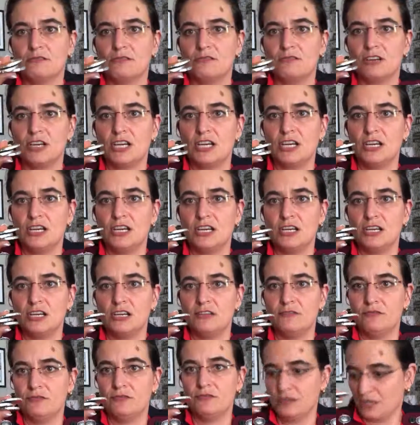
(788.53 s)

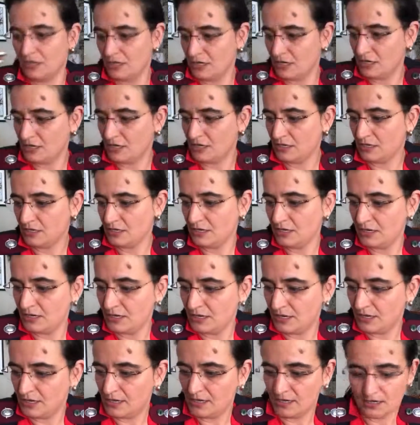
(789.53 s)
3 for dinner,
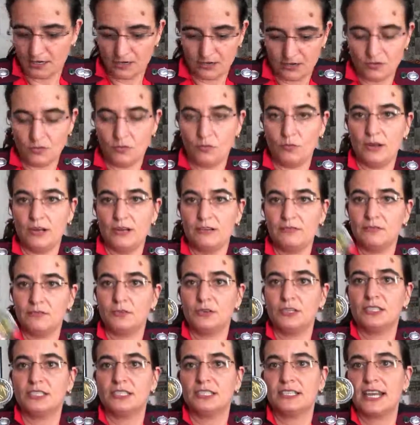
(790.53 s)
1
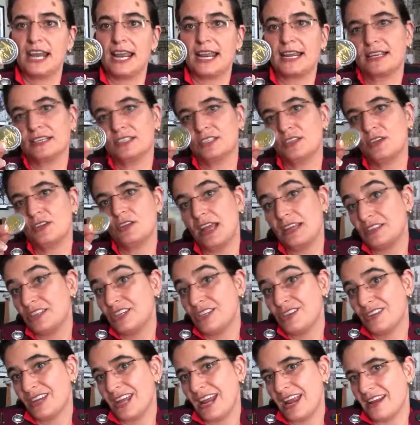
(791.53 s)
for a snack. So you
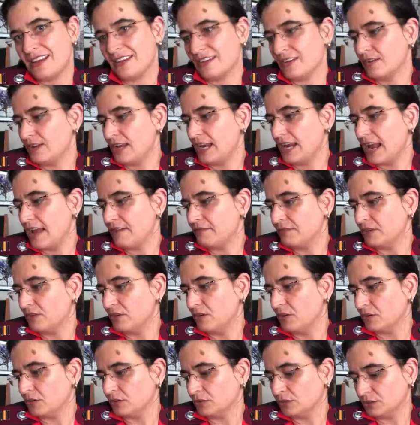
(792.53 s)
can have a
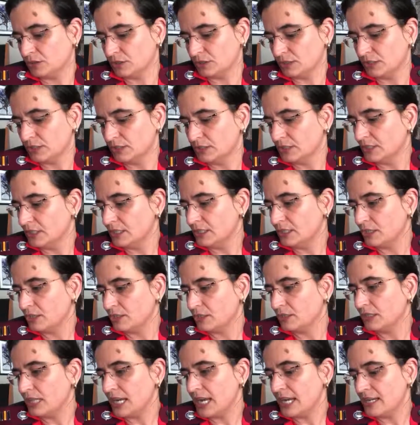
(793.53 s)
lot. So
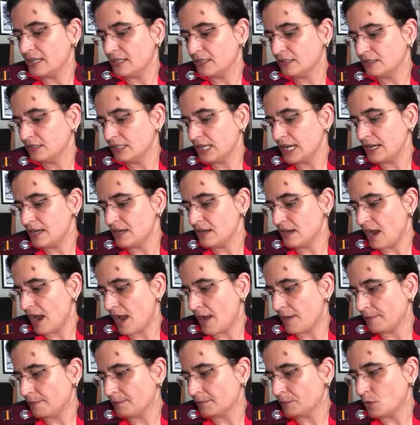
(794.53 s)
10
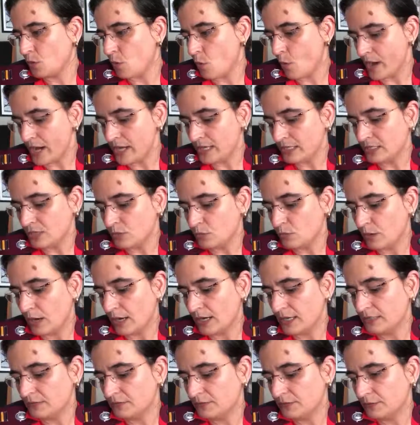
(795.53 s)
coins and
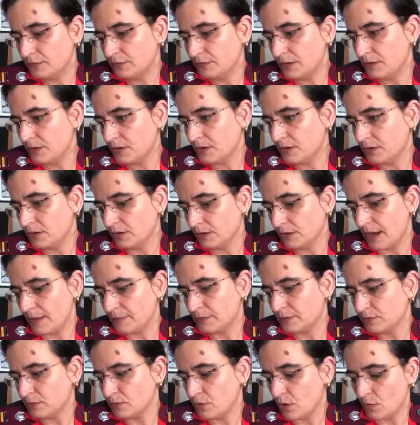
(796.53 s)
1 is 15
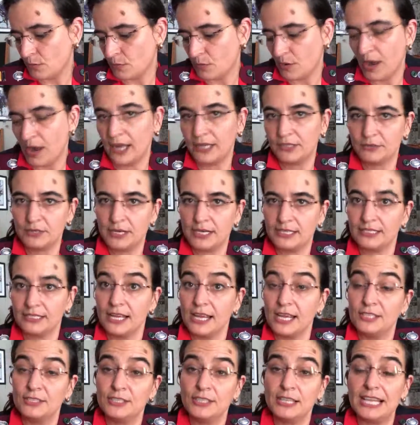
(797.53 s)
grams of carbohydrate.
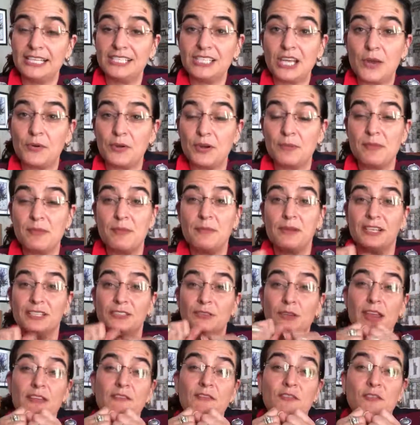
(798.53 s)
So that's how I remember it.
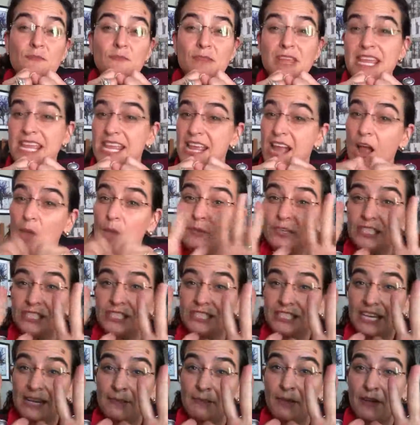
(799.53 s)
So if for me, I would
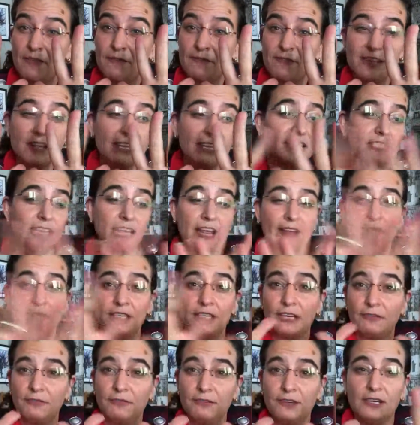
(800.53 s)
just say my fingers, I have
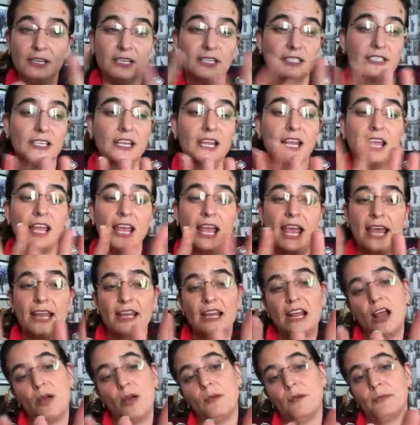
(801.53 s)
10 fingers,
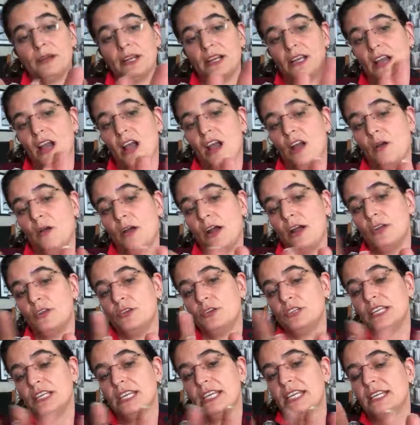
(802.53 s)
and now I
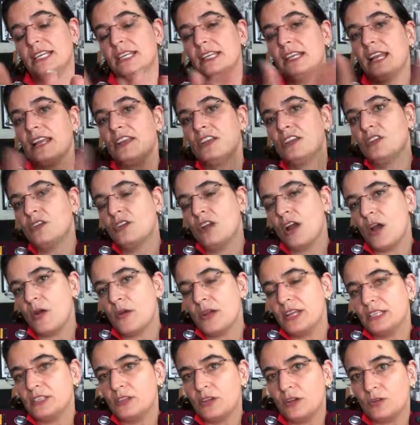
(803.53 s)
usually eat it. And
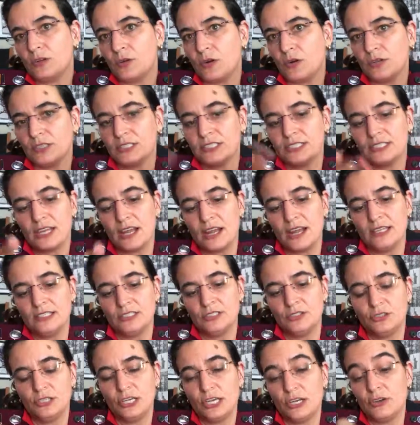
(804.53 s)
it's not rocket
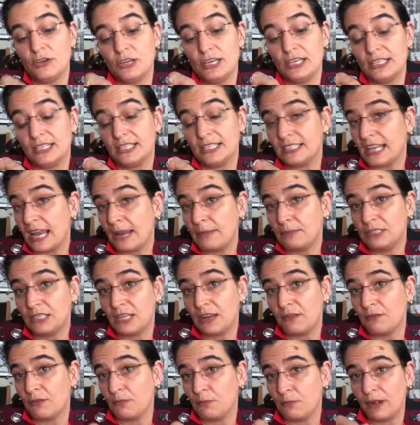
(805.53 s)
science. Usually you eat the same
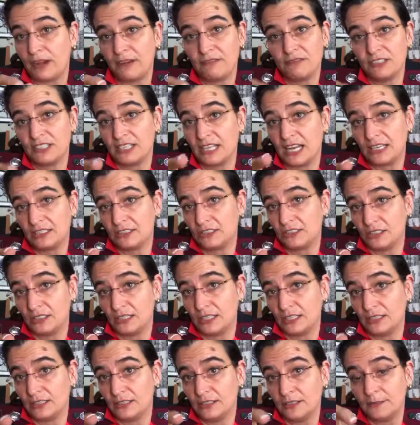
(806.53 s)
stuff for breakfast, lunch, and
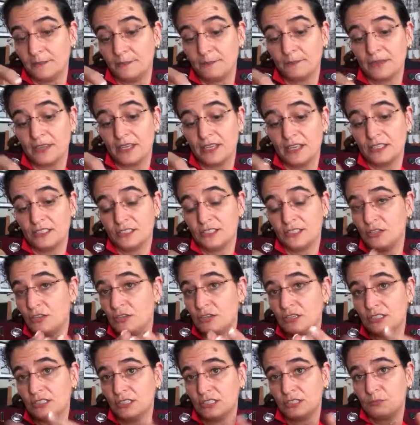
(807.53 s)
dinner. So
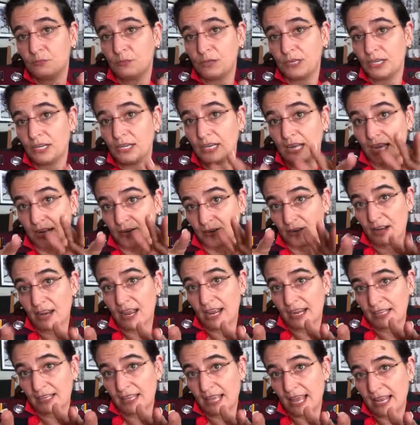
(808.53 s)
you can just spread it out
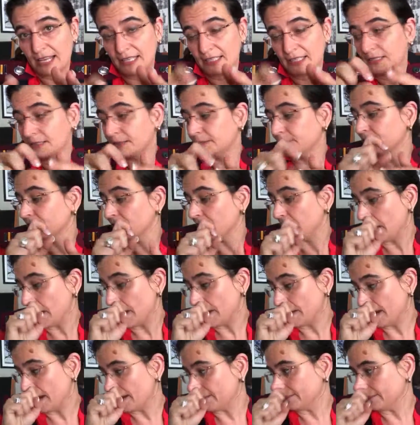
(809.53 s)
like that.
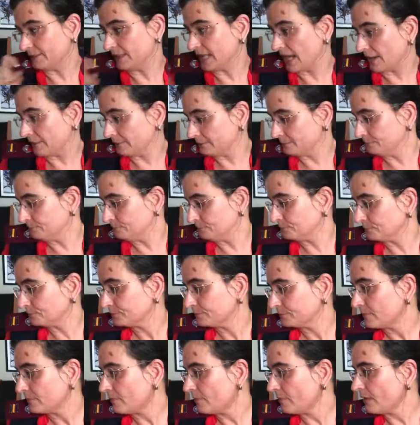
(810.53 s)
Okay, now,
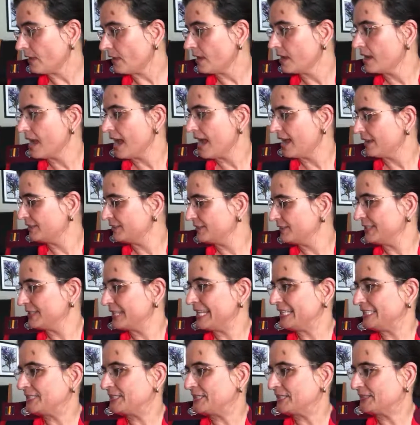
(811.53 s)

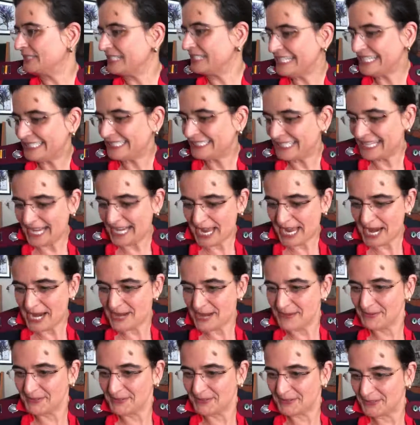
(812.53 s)
let's read the
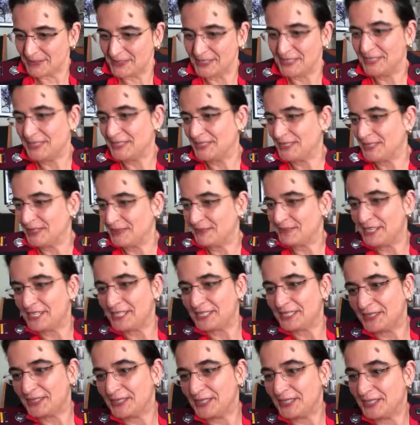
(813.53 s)
labels. This is going to be
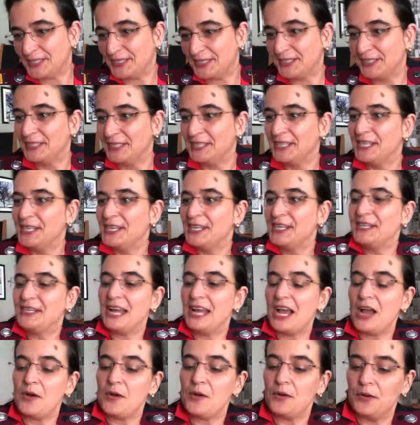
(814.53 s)
exciting.
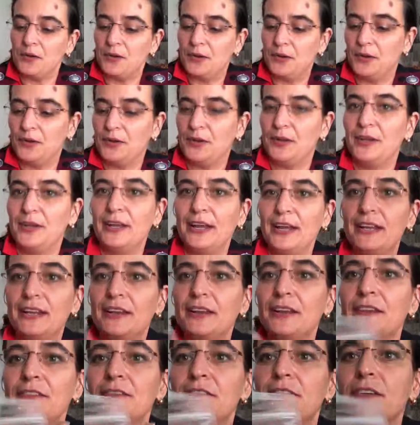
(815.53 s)
Now, I
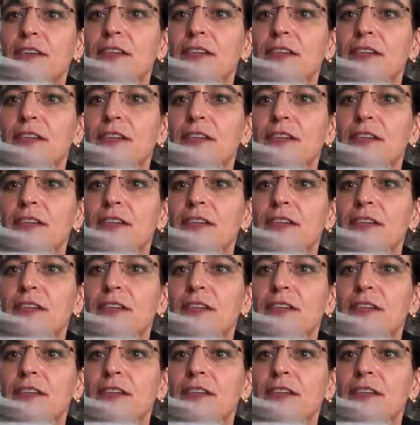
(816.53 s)
don't know if you